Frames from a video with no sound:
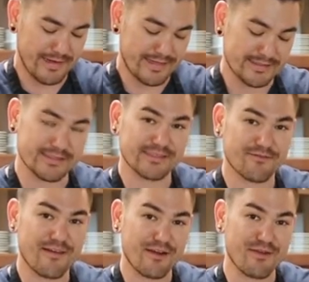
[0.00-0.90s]
it's
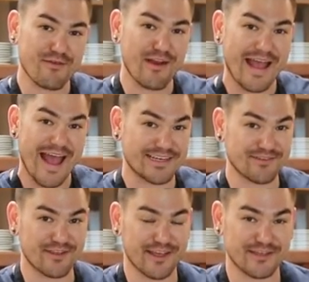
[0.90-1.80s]
very, very
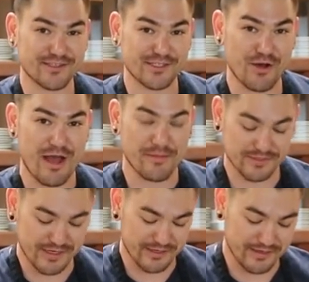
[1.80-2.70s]
active again. So
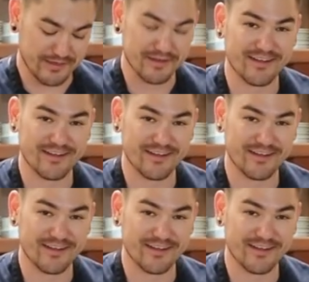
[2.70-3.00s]
I'm gonna...